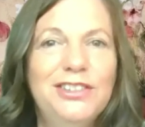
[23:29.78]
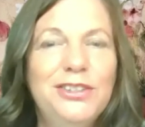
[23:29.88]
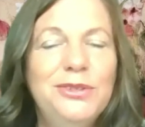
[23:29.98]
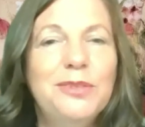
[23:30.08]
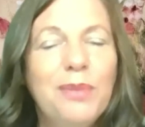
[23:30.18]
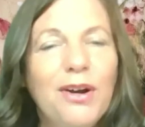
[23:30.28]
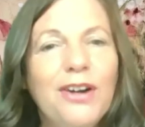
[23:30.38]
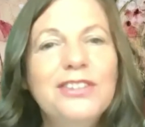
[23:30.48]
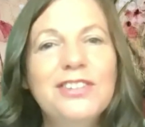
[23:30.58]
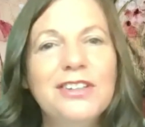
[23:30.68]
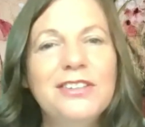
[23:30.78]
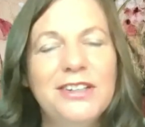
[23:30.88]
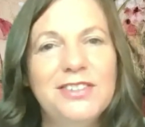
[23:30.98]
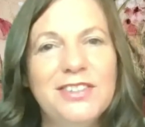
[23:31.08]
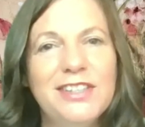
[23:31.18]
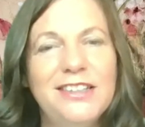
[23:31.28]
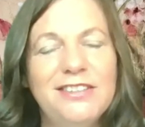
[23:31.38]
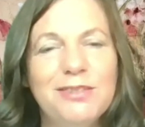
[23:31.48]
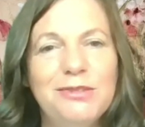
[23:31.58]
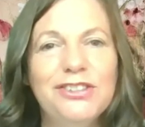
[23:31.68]
to the parts of
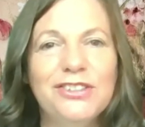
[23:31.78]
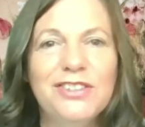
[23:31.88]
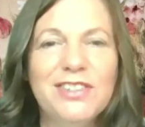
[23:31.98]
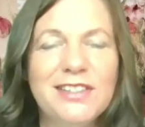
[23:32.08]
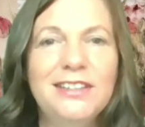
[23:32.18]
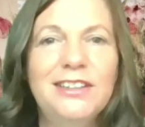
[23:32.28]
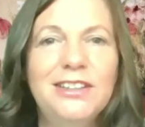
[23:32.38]
ourselves which are still